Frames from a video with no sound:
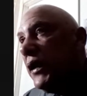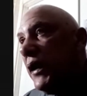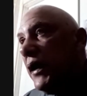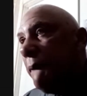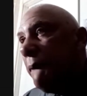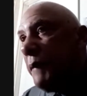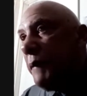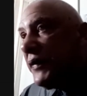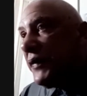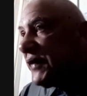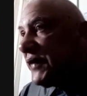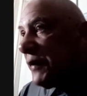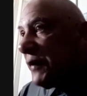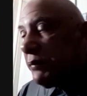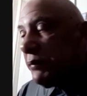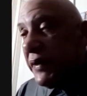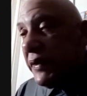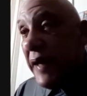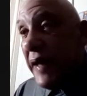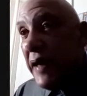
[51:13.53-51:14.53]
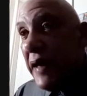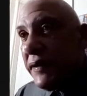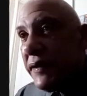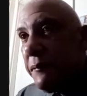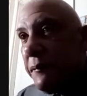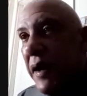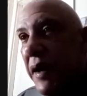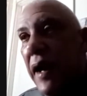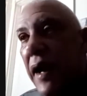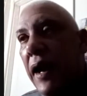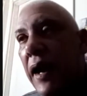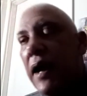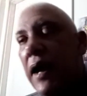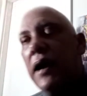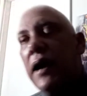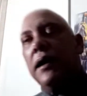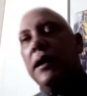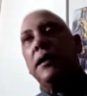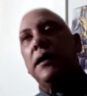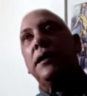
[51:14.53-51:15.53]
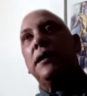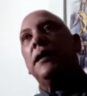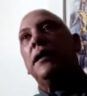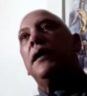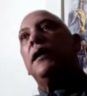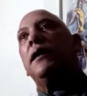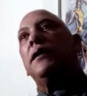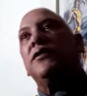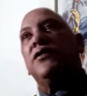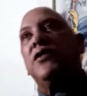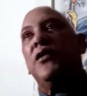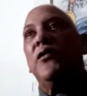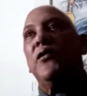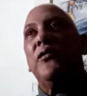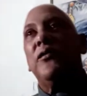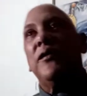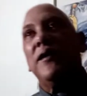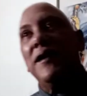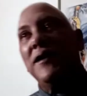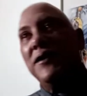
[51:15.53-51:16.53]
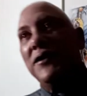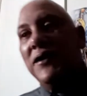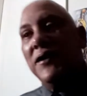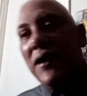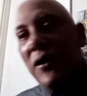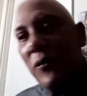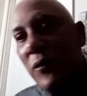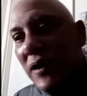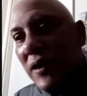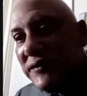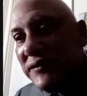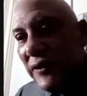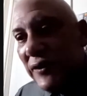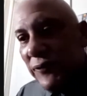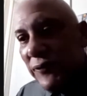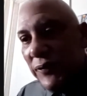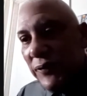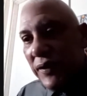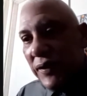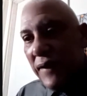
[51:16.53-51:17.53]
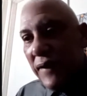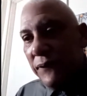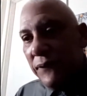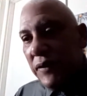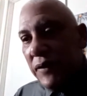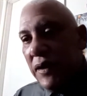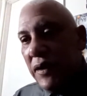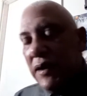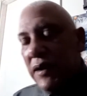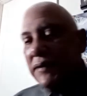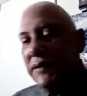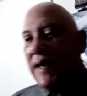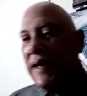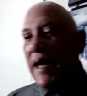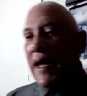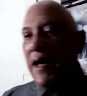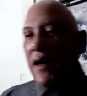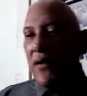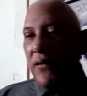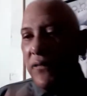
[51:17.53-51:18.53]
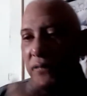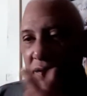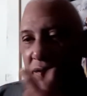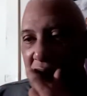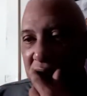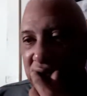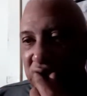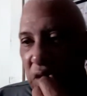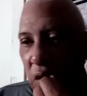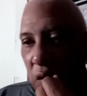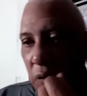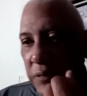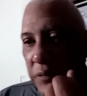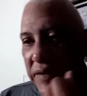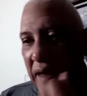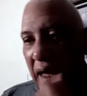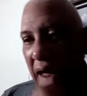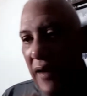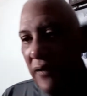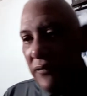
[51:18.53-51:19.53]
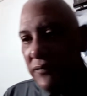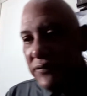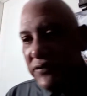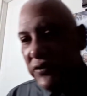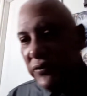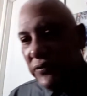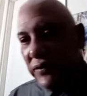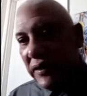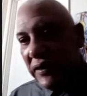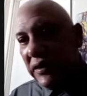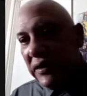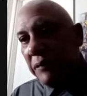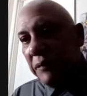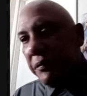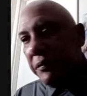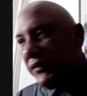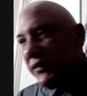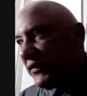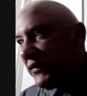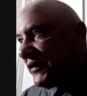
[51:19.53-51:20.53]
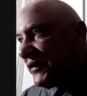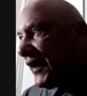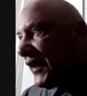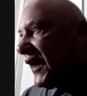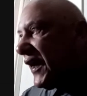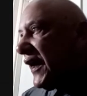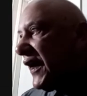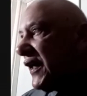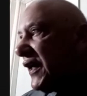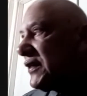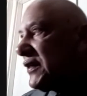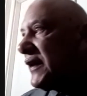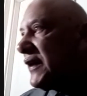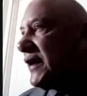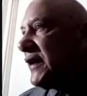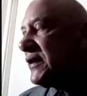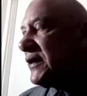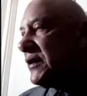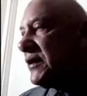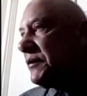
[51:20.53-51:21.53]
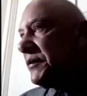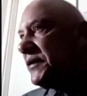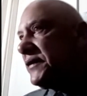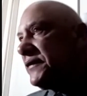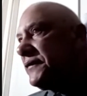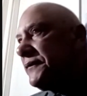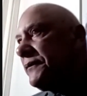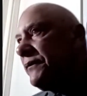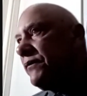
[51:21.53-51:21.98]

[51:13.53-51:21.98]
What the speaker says: but they're playing out of their mind. So you got to watch out for that. Now, let's go down to the Clippers, the LA Clippers.